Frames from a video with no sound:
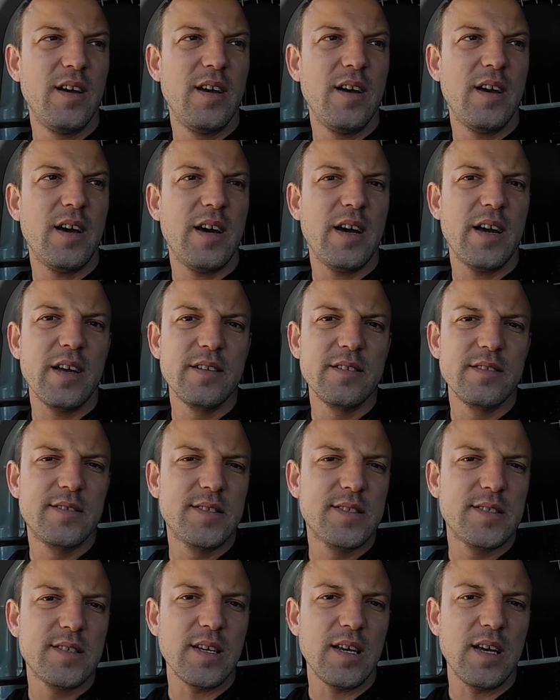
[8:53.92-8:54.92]
And
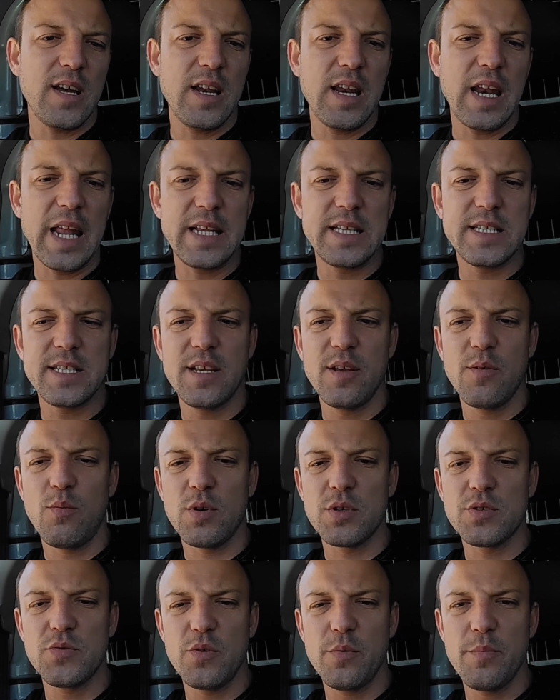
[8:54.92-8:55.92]
let's see
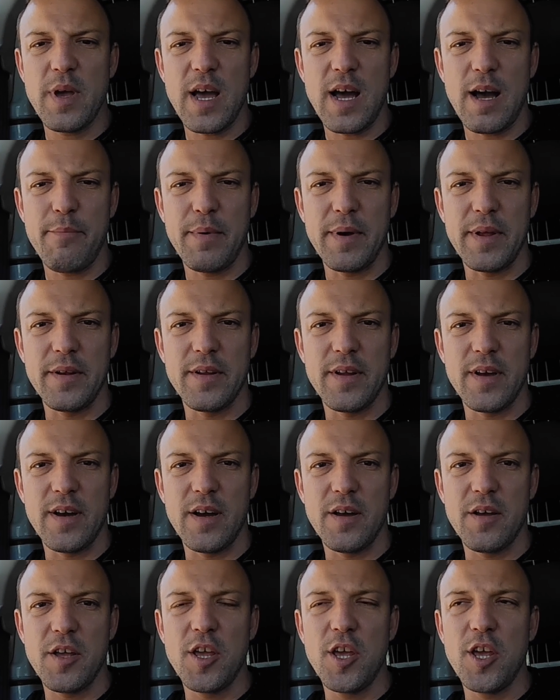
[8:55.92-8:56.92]
what will be happen.
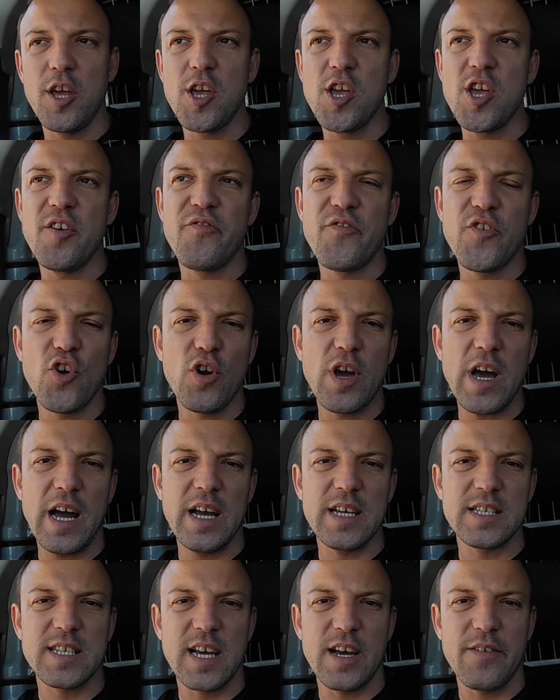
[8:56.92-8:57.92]
If you
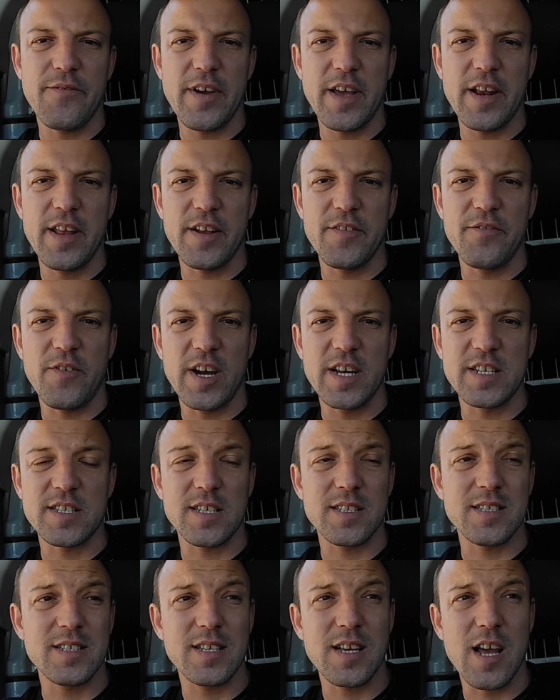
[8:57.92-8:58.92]
guys have any advice
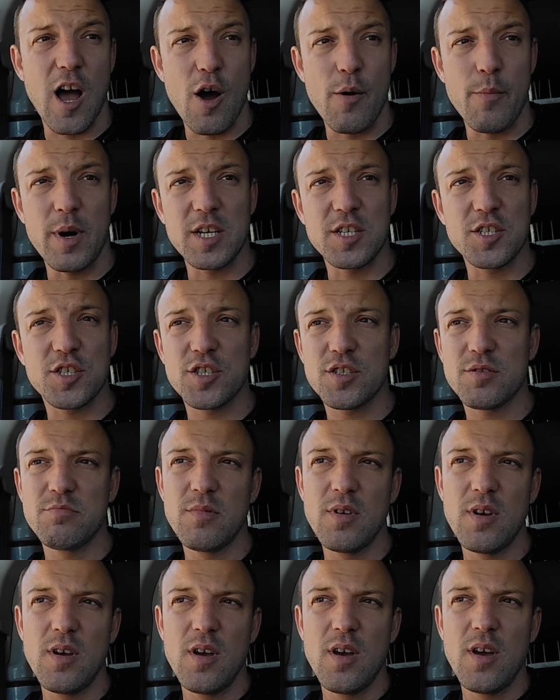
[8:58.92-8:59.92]
as how much
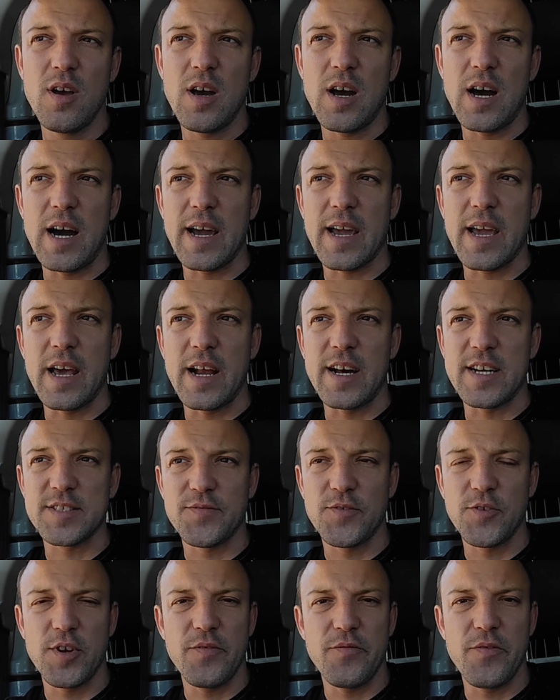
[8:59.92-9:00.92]
I can ask
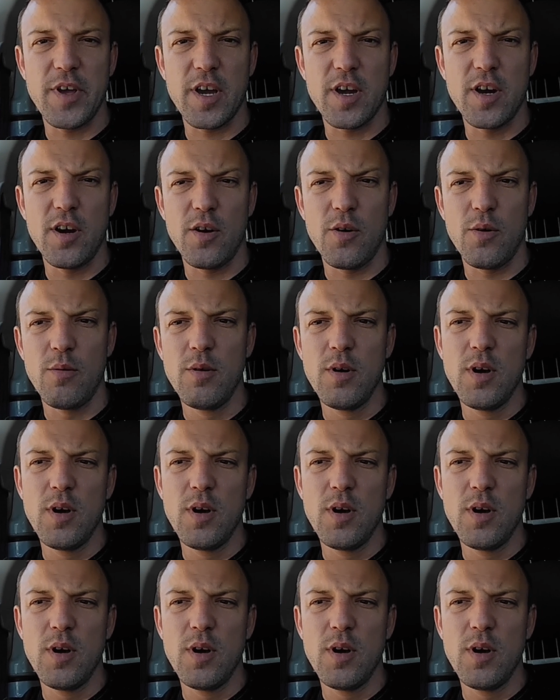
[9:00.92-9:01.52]
for the vehicle,